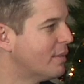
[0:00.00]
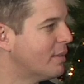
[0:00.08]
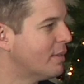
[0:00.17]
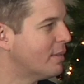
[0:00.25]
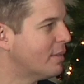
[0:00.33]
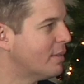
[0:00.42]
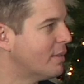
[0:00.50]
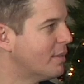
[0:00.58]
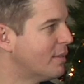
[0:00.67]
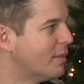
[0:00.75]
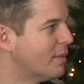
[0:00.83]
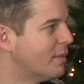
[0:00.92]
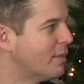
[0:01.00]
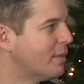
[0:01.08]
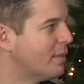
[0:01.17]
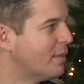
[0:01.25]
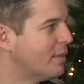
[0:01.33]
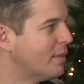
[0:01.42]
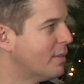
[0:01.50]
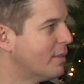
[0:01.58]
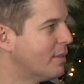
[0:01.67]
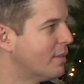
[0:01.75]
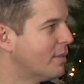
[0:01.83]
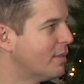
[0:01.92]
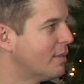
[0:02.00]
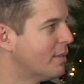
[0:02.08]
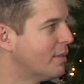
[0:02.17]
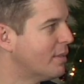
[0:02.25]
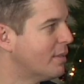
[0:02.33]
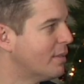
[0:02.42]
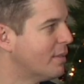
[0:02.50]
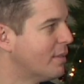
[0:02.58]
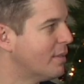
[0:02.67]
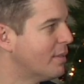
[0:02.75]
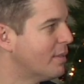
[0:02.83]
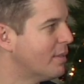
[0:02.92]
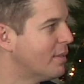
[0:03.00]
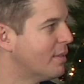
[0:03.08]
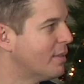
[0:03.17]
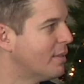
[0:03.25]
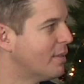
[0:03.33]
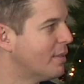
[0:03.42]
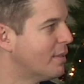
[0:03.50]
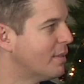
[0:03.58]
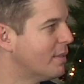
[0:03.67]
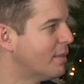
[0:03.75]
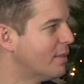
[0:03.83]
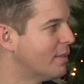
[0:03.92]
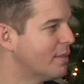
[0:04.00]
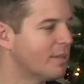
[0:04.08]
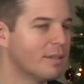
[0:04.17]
(silent)